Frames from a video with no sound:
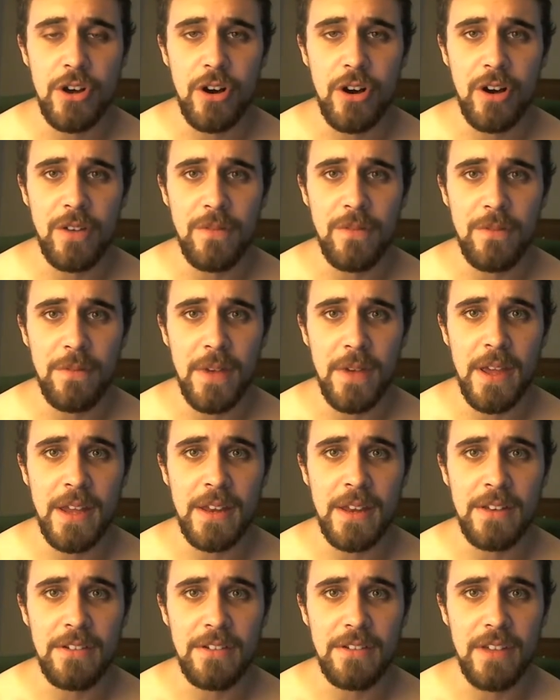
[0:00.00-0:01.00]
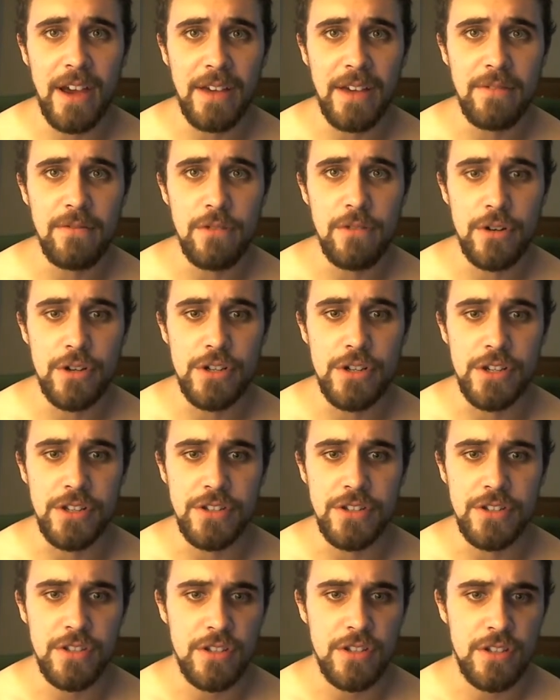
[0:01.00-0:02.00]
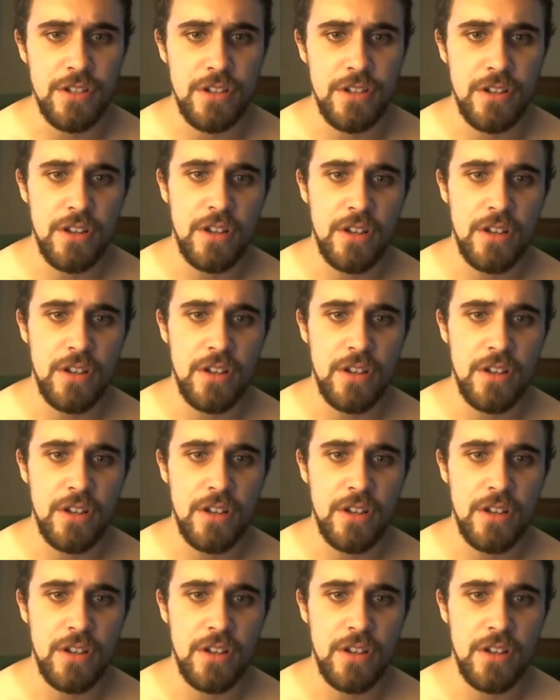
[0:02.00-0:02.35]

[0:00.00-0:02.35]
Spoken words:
on feigned divergence.